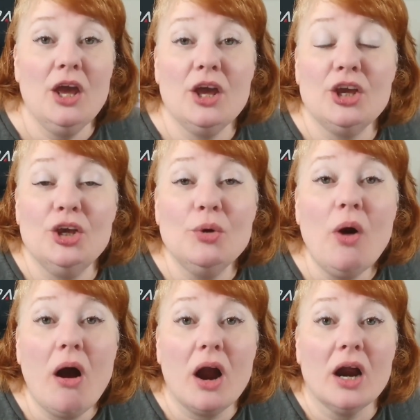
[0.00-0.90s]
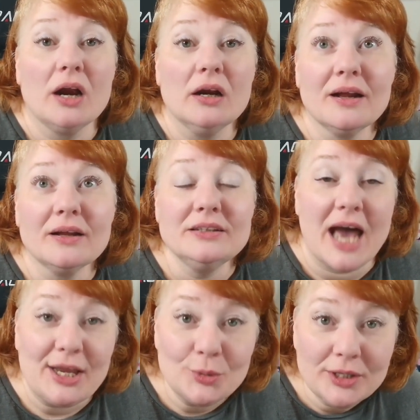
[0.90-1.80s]
You are
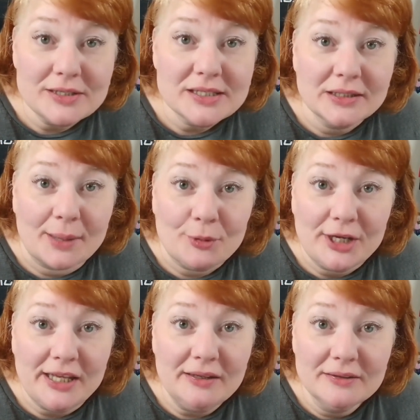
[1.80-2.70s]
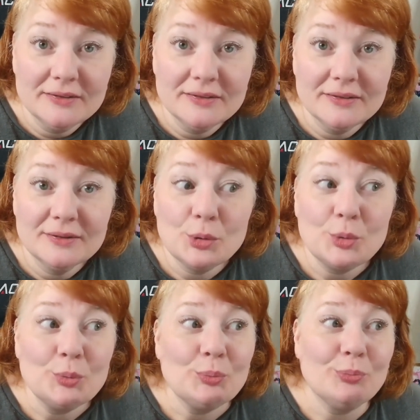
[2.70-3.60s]
not only a celebrity,
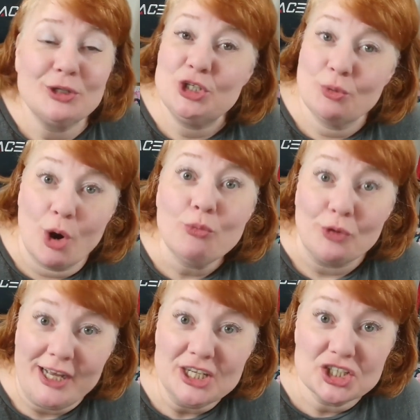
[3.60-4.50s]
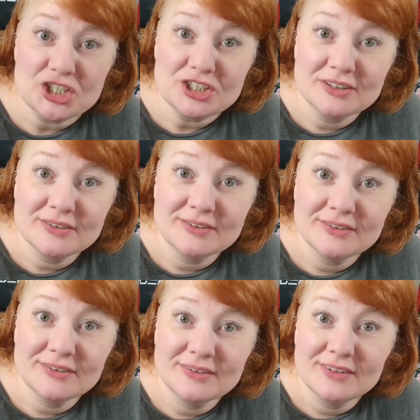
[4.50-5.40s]
but you are rich.
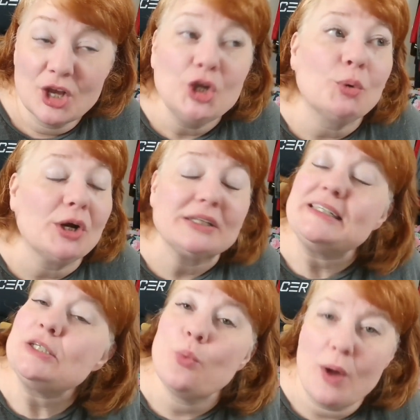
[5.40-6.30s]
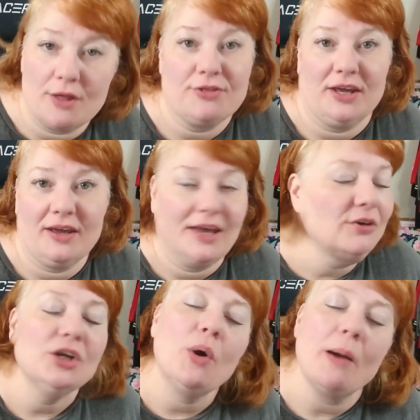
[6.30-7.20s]
You are at least wealthy. I don't
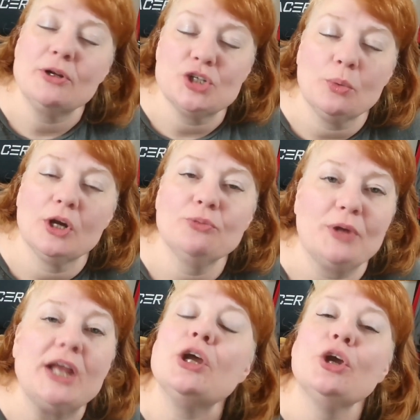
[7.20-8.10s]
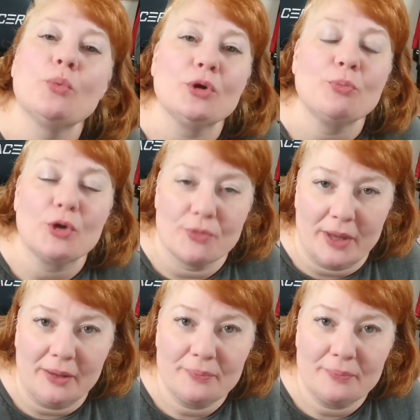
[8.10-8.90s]
know how much you're worth, but I know you're worth more than me.